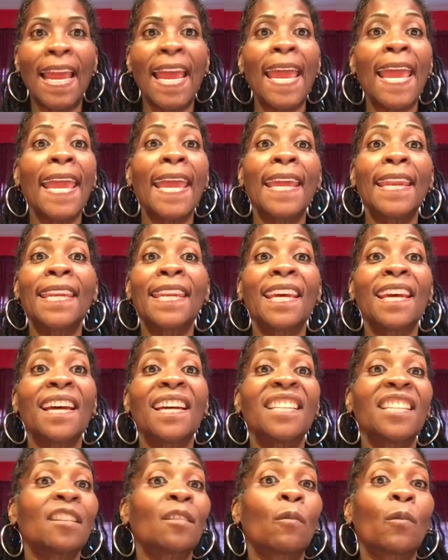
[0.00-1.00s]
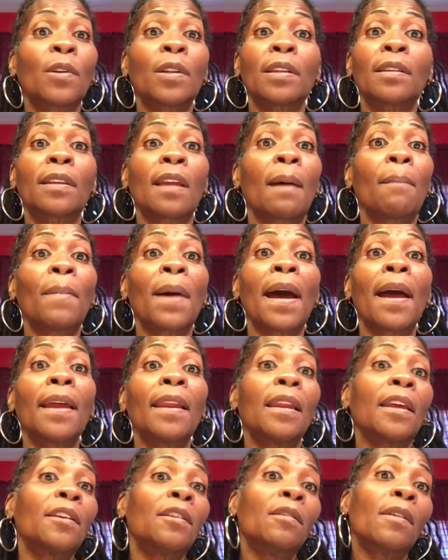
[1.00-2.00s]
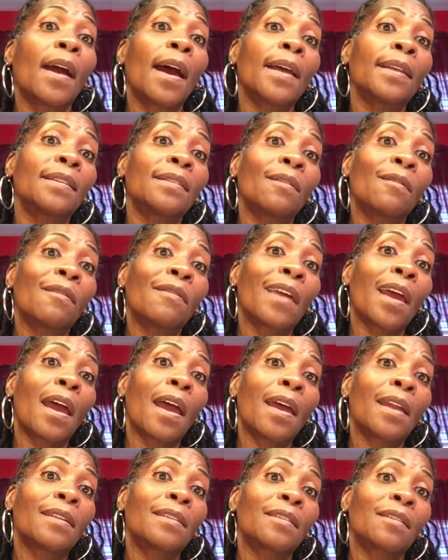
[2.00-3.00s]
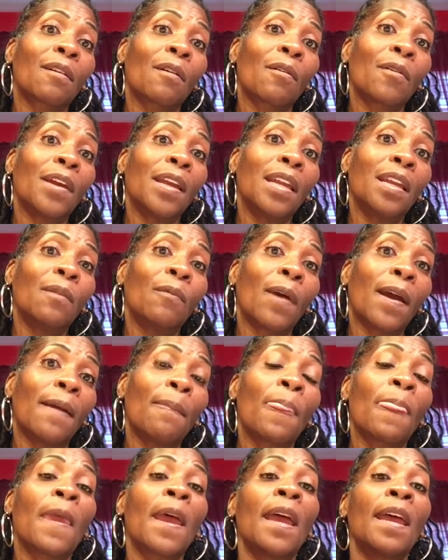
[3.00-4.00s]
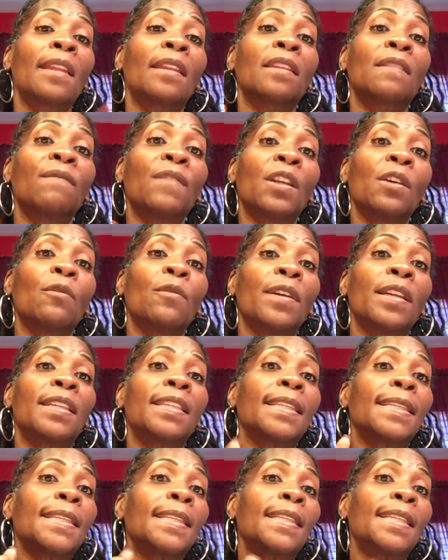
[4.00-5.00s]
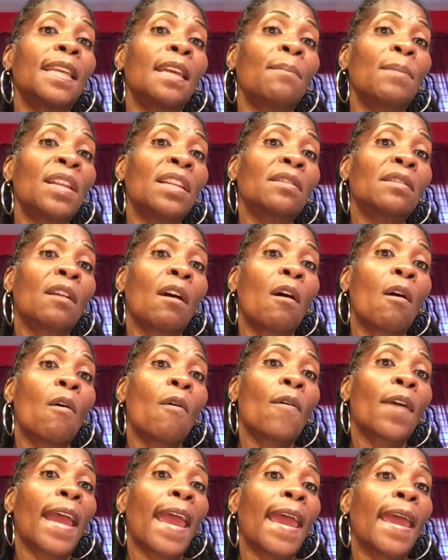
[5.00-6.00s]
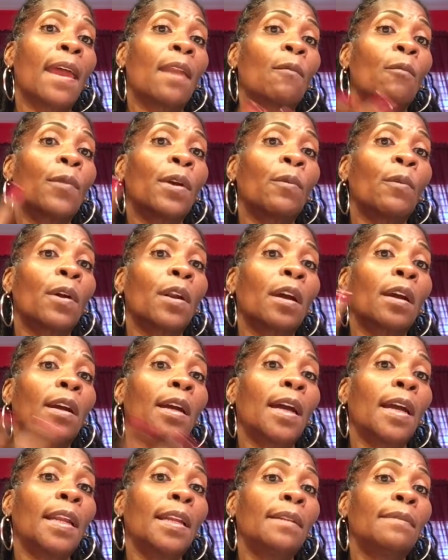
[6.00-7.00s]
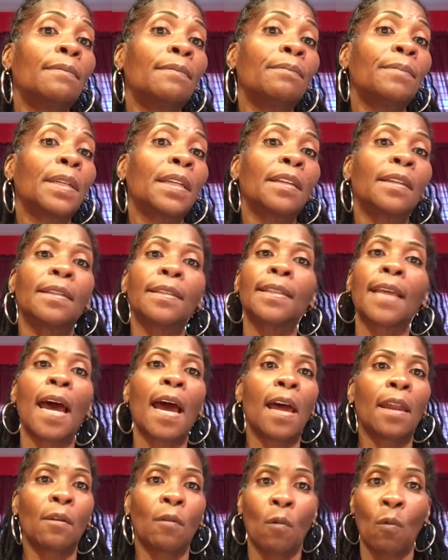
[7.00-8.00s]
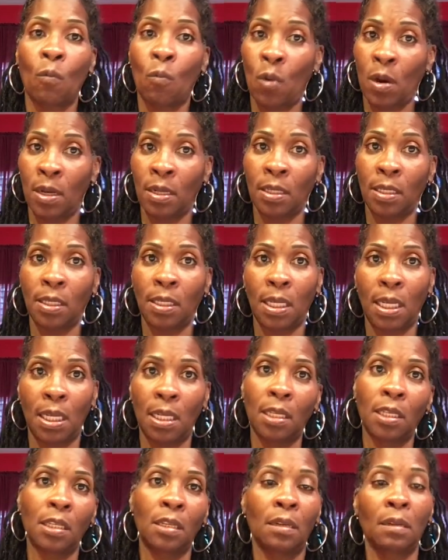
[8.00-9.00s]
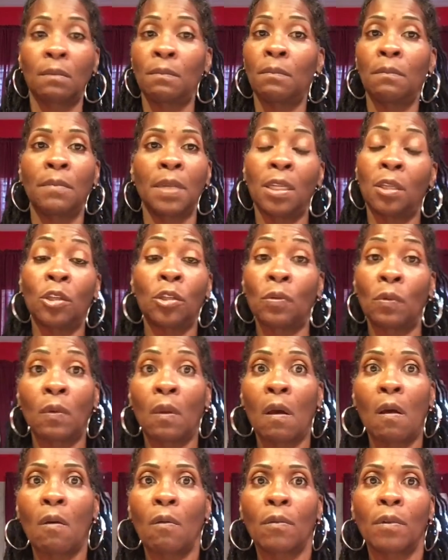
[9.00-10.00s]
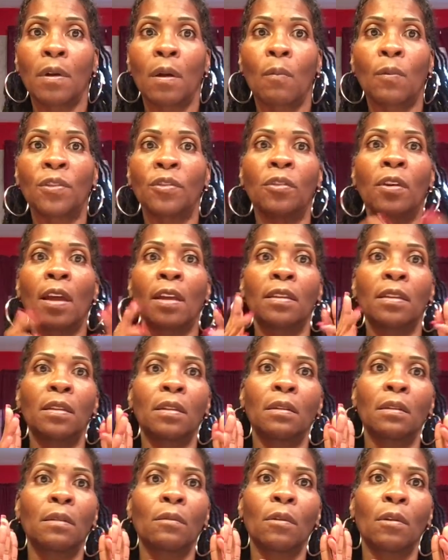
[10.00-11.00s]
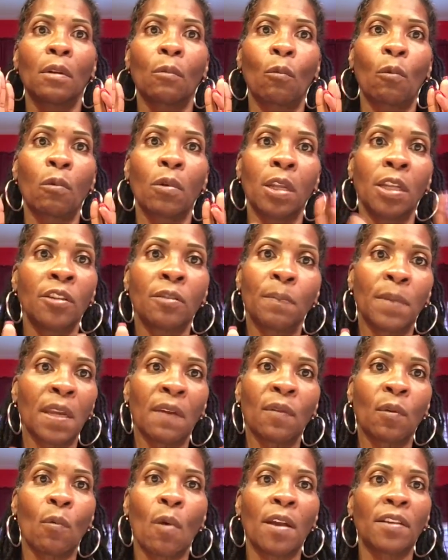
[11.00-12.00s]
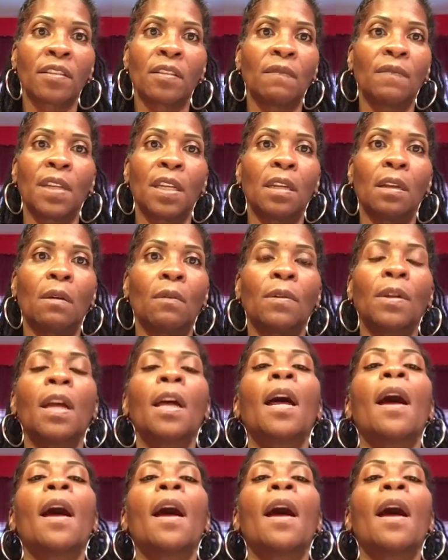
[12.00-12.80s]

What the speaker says: And just want to stop by and let you guys know that. So anyway, this video is 10 minutes long, and we want to cut it because I don't want it to be too long. I want you guys to at least be able to watch the video.